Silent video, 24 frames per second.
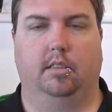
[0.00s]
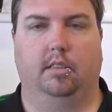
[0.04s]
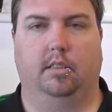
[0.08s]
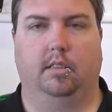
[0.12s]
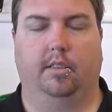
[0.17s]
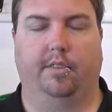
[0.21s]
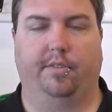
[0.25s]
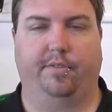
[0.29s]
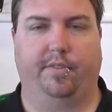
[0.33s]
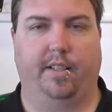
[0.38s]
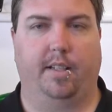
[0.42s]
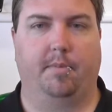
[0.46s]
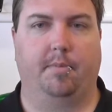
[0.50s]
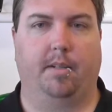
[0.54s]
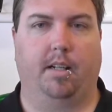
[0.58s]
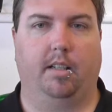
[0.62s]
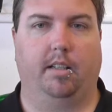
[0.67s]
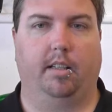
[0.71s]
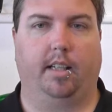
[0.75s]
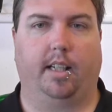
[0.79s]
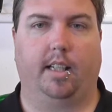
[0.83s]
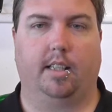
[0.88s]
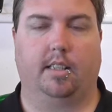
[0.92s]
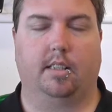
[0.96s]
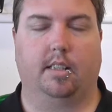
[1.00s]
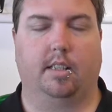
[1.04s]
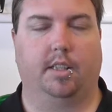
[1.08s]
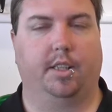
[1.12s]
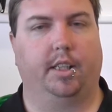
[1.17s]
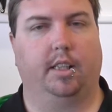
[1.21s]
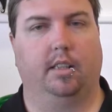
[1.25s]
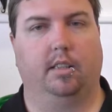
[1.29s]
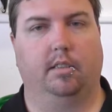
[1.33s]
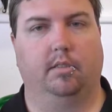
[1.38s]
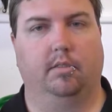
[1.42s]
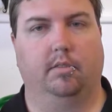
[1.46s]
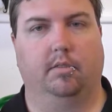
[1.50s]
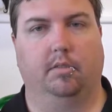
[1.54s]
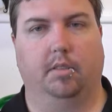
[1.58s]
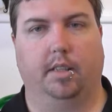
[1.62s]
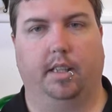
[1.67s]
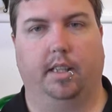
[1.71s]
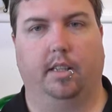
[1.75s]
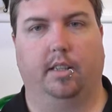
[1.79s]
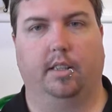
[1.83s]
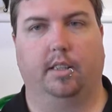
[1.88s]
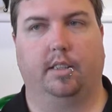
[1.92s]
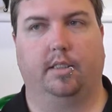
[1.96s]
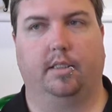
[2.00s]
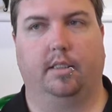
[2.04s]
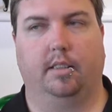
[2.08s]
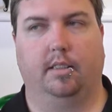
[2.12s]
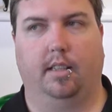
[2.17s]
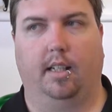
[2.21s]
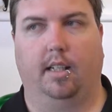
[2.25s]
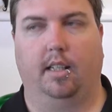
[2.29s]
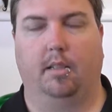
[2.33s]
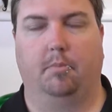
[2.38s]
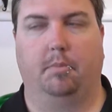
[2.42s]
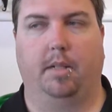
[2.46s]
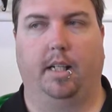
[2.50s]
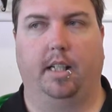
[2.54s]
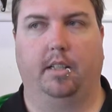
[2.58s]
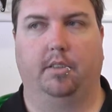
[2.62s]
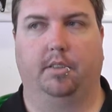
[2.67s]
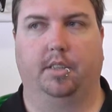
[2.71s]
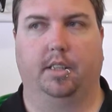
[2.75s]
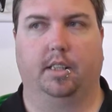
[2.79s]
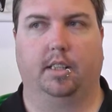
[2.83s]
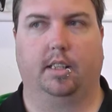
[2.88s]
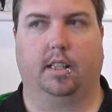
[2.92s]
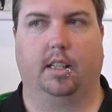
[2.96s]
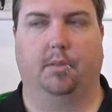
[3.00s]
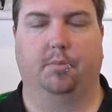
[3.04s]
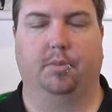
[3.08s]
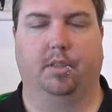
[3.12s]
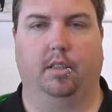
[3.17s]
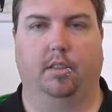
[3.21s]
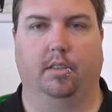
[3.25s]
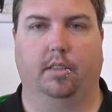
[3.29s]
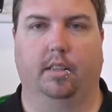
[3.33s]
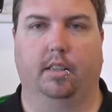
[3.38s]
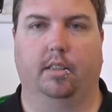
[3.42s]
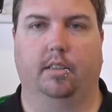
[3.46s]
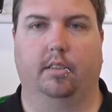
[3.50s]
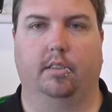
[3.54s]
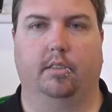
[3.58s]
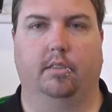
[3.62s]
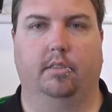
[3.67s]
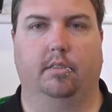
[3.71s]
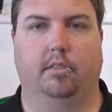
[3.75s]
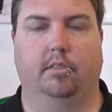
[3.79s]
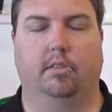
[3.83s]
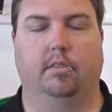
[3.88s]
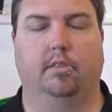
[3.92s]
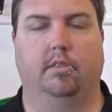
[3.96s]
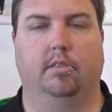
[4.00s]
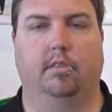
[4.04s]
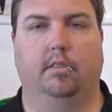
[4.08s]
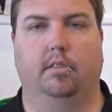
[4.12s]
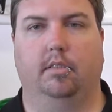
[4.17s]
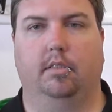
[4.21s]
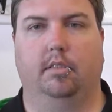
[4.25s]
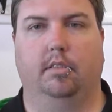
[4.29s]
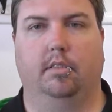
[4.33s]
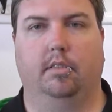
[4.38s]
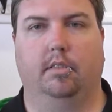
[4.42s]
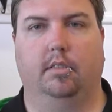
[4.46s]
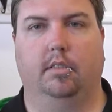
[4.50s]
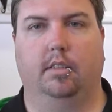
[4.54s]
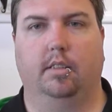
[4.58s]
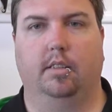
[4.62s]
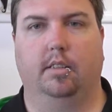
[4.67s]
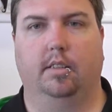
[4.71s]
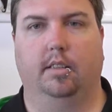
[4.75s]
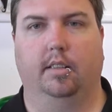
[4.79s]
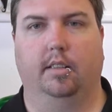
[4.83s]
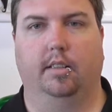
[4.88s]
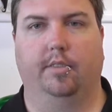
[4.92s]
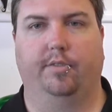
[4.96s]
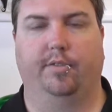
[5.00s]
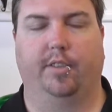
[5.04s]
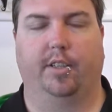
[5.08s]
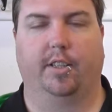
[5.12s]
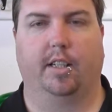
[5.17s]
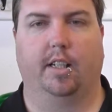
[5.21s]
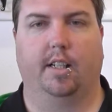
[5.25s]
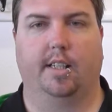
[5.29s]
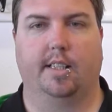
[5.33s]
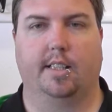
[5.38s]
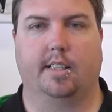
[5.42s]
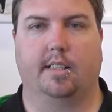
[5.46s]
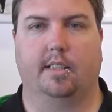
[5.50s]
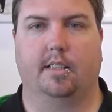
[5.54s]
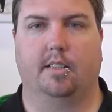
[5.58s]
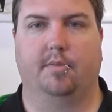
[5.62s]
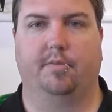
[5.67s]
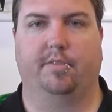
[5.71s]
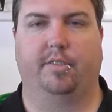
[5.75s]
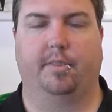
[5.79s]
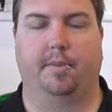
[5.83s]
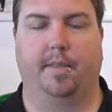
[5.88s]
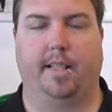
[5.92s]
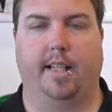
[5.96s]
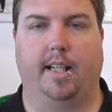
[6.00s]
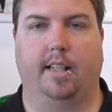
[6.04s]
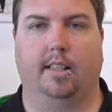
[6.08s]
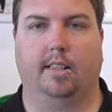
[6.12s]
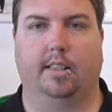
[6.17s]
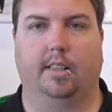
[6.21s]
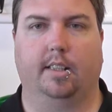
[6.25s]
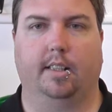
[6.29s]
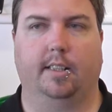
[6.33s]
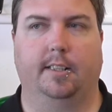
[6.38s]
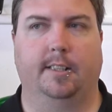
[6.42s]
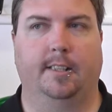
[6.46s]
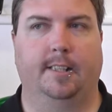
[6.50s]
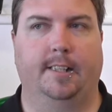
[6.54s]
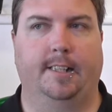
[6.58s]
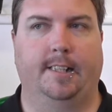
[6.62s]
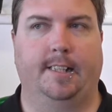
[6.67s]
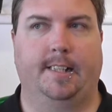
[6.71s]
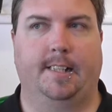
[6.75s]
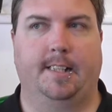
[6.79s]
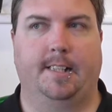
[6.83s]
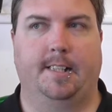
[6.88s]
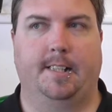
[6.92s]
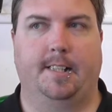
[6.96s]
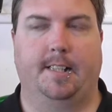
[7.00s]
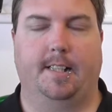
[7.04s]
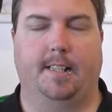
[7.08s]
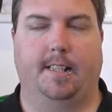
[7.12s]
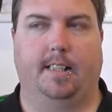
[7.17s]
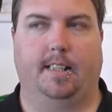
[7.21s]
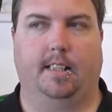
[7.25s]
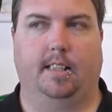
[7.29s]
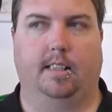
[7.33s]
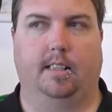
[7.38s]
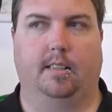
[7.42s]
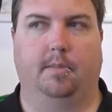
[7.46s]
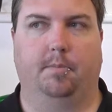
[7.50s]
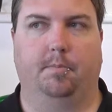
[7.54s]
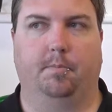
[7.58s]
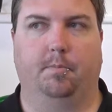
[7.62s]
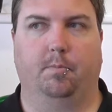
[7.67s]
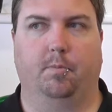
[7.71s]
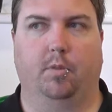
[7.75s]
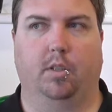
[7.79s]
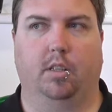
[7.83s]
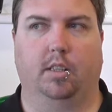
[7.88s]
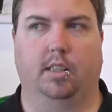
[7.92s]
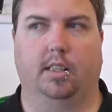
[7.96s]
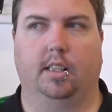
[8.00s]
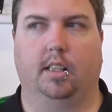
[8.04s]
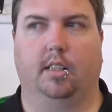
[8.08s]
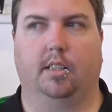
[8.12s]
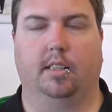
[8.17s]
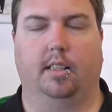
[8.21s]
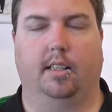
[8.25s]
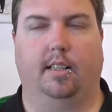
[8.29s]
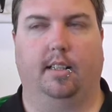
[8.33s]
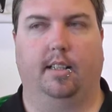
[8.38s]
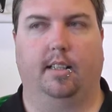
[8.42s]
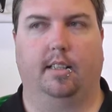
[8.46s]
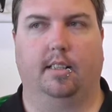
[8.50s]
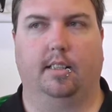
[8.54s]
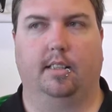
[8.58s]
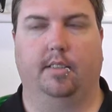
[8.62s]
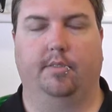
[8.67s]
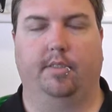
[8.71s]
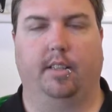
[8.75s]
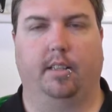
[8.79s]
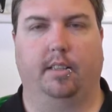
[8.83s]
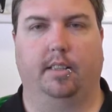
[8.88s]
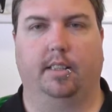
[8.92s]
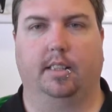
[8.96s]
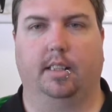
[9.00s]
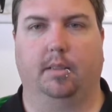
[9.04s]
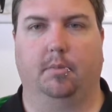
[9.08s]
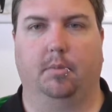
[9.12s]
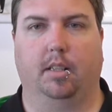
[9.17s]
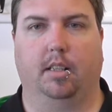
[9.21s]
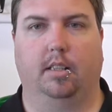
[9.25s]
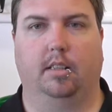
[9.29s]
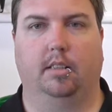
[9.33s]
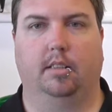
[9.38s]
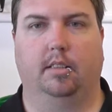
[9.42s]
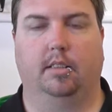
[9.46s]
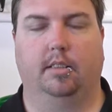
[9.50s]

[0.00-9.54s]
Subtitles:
the female that gets in the shell with those, and the male just comes along and fertilises them from the outside. Whereas the Ocellatus are very similar.